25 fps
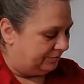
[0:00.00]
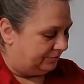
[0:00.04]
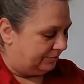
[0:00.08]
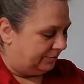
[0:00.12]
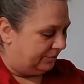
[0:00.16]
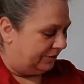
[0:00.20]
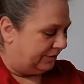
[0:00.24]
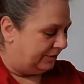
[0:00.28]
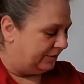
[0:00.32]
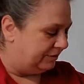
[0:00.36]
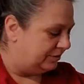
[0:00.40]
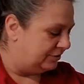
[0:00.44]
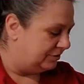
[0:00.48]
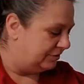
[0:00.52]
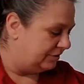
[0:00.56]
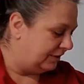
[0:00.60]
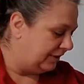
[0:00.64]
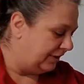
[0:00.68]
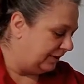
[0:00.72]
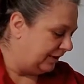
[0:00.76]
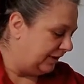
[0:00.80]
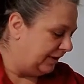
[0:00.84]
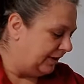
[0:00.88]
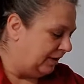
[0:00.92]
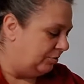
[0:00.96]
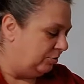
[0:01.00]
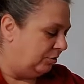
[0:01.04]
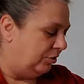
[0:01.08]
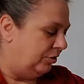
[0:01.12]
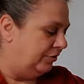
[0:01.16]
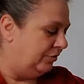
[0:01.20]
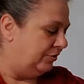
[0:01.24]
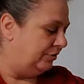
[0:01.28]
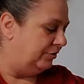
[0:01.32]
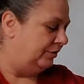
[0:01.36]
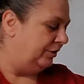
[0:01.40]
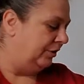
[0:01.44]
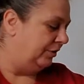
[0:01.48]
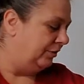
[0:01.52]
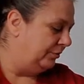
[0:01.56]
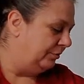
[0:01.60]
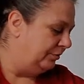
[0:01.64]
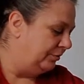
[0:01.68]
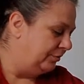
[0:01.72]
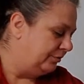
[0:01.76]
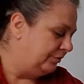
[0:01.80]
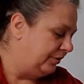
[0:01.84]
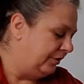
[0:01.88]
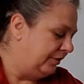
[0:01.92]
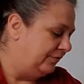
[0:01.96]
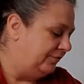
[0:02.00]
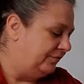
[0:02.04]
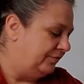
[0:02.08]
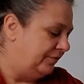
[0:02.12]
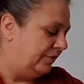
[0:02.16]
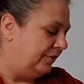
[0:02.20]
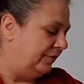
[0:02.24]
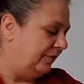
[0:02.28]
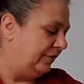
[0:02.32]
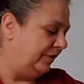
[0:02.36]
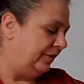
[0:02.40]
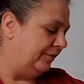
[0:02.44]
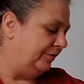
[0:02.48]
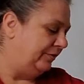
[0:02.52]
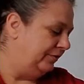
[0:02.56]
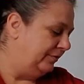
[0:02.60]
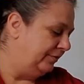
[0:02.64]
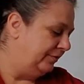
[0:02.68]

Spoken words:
But I just kind of eyeball the dough and try to figure out